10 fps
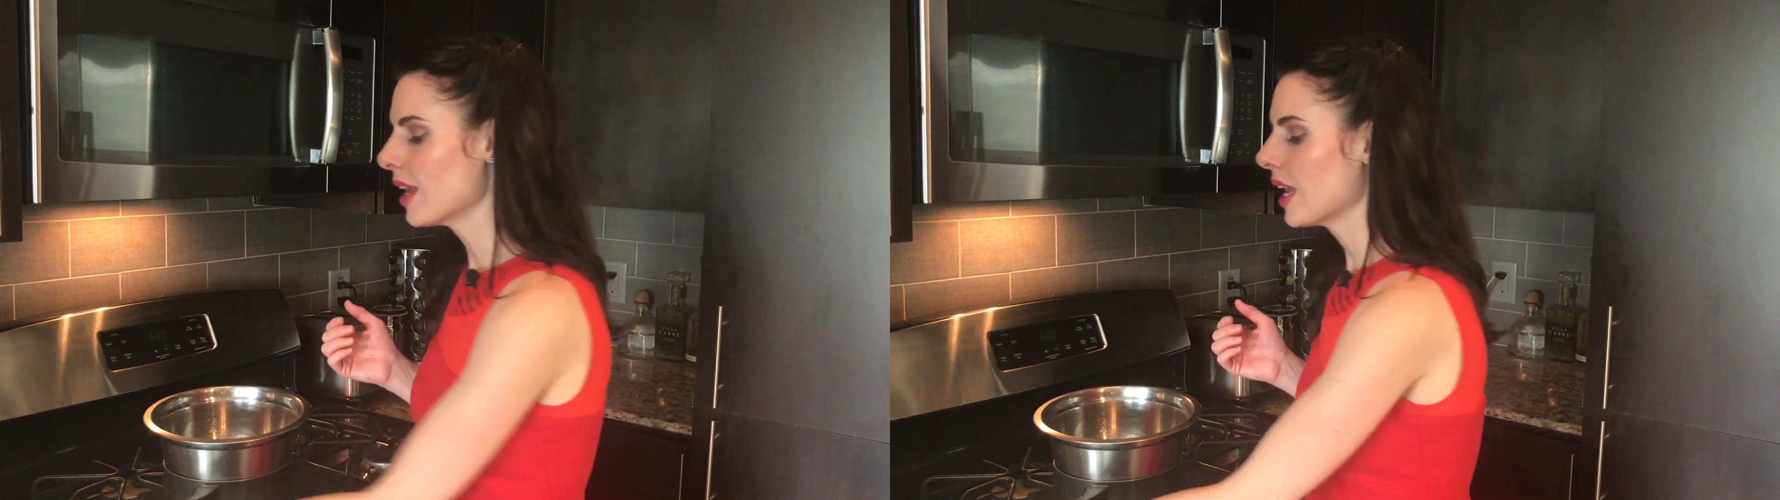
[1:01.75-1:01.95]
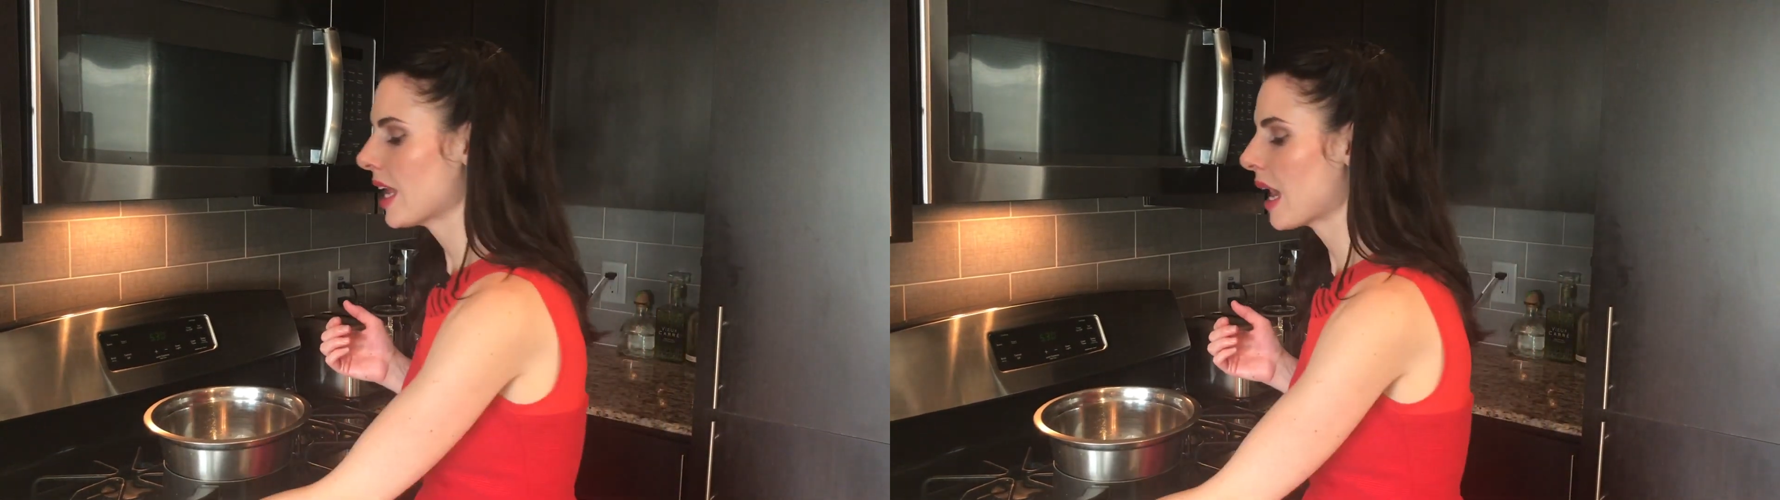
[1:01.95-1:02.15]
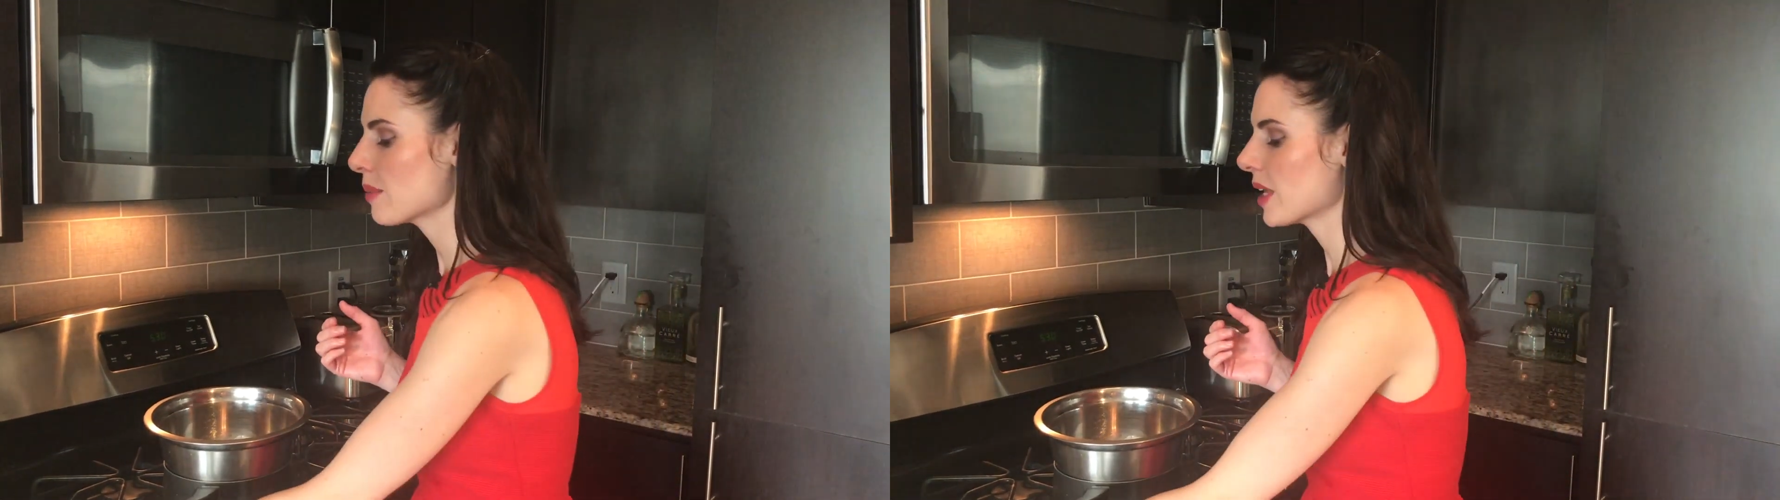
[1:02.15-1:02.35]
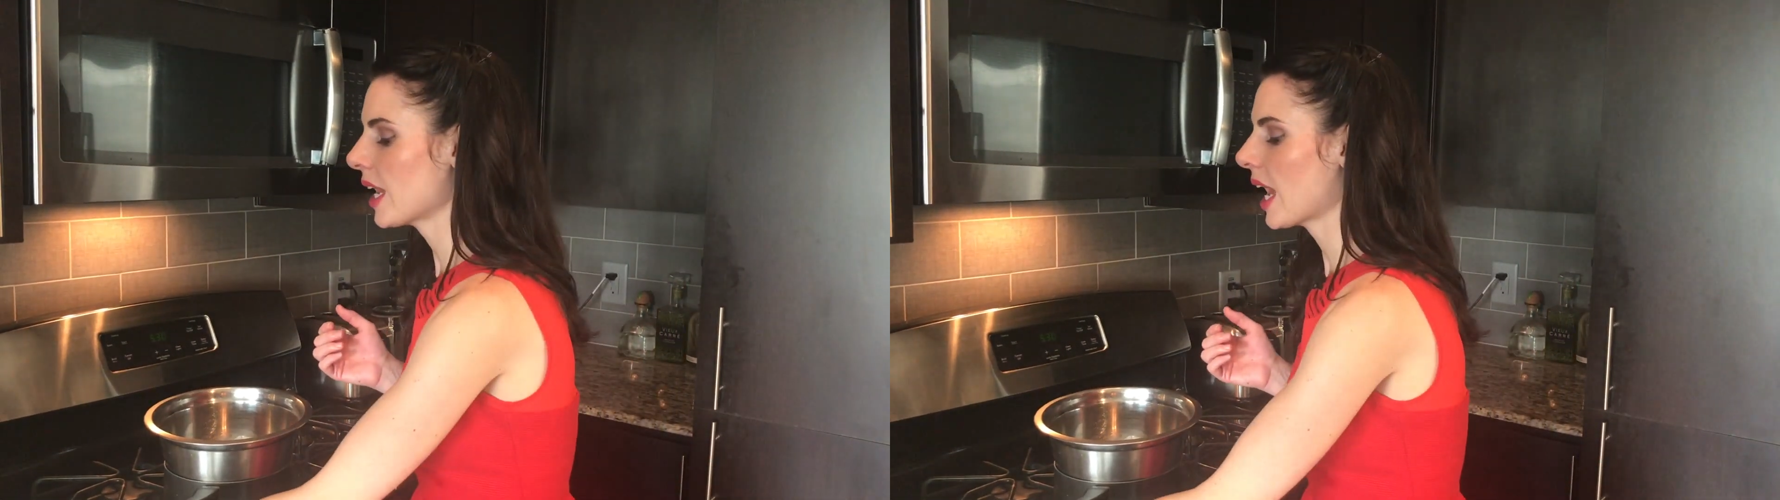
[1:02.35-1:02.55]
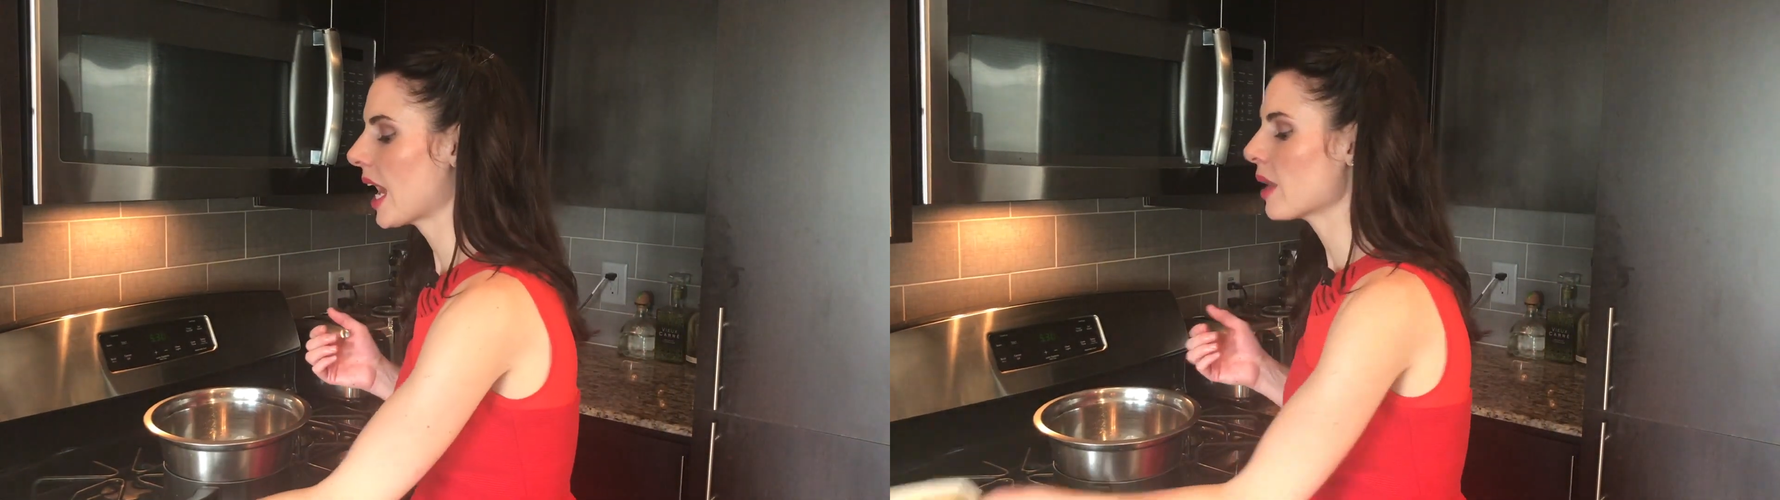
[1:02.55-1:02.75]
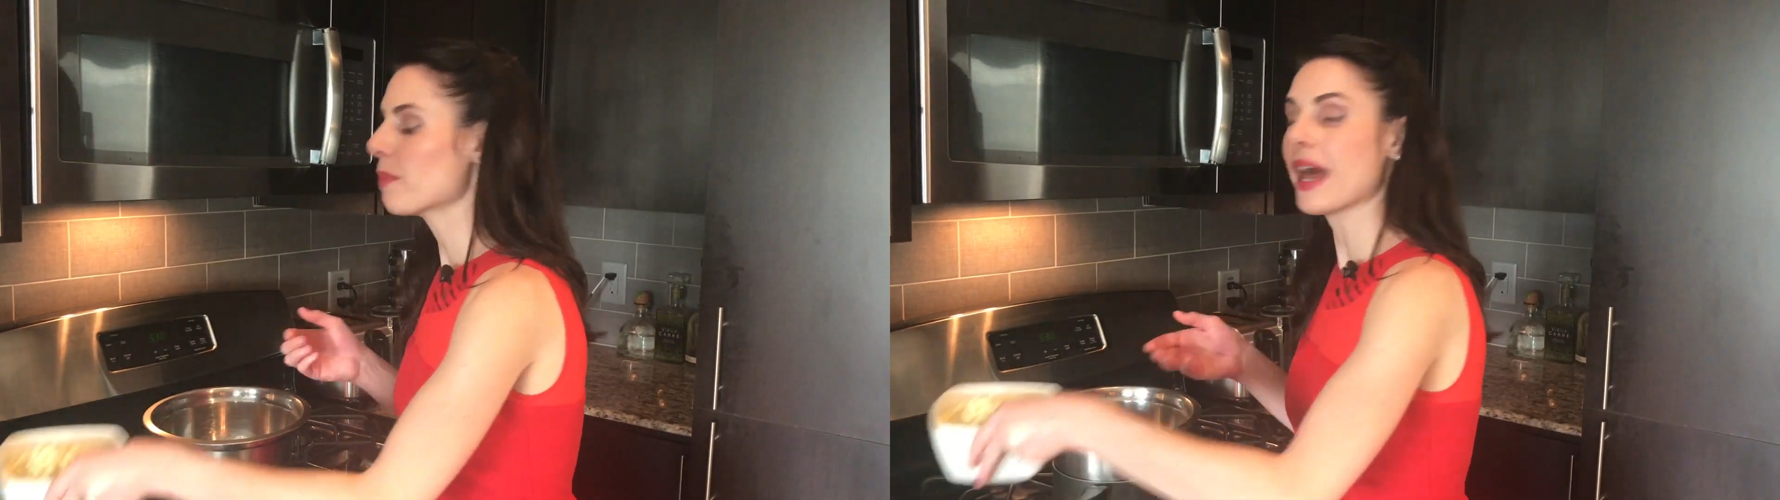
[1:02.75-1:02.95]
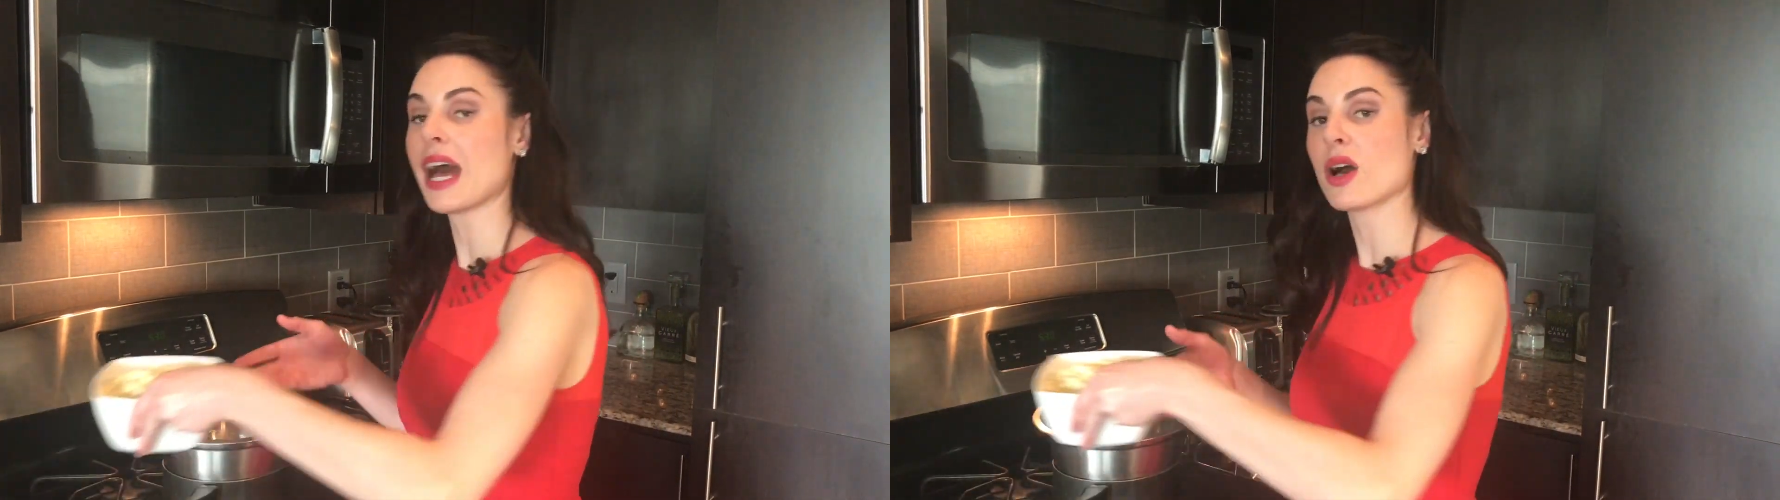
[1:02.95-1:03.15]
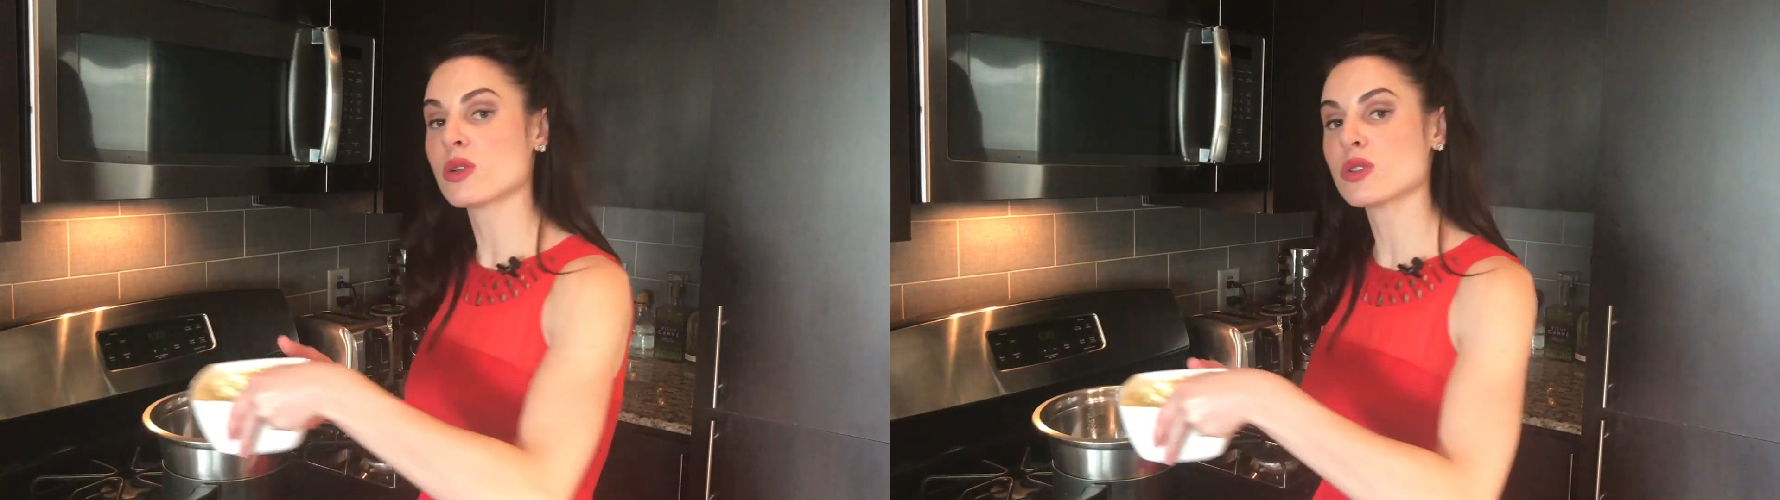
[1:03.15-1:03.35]
and I'm gonna add 1
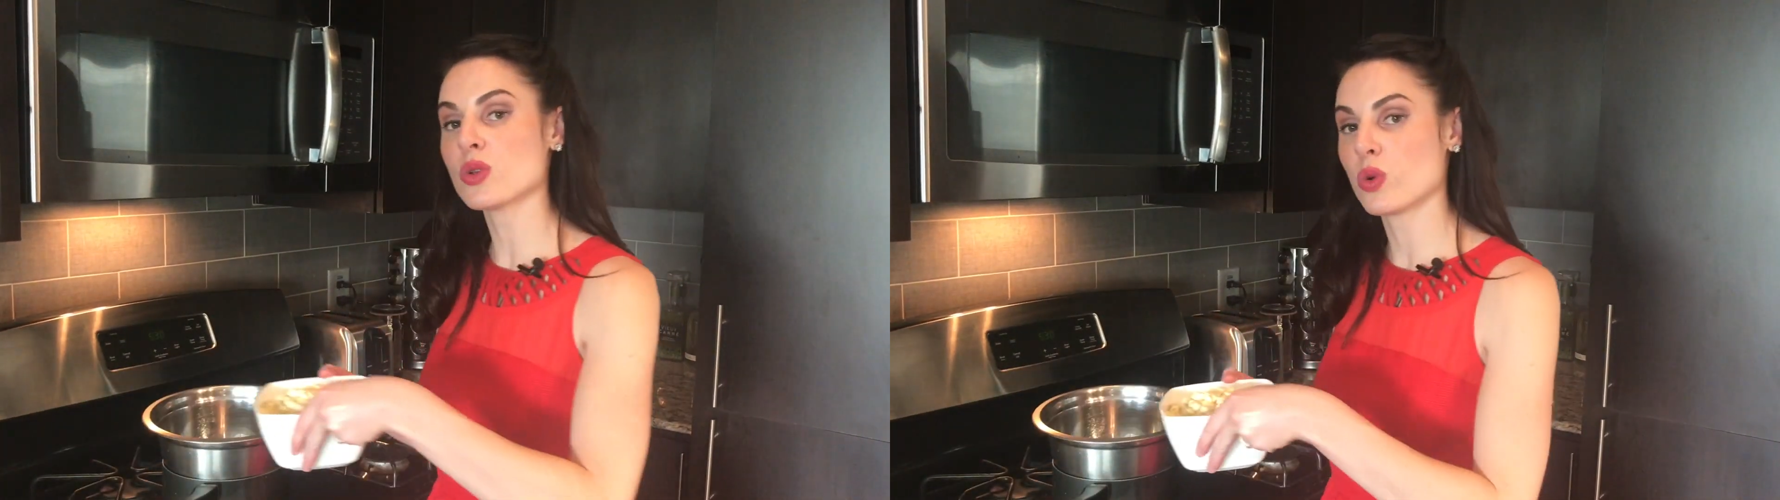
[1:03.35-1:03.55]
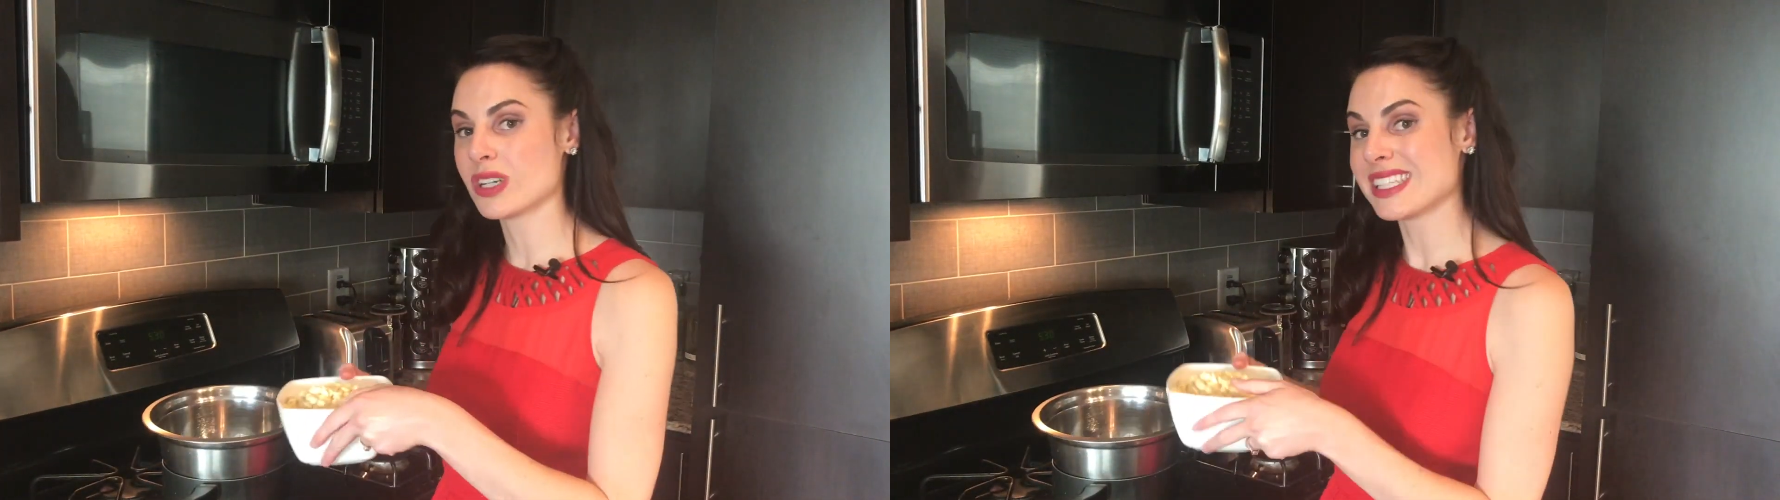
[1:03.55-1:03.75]
pound or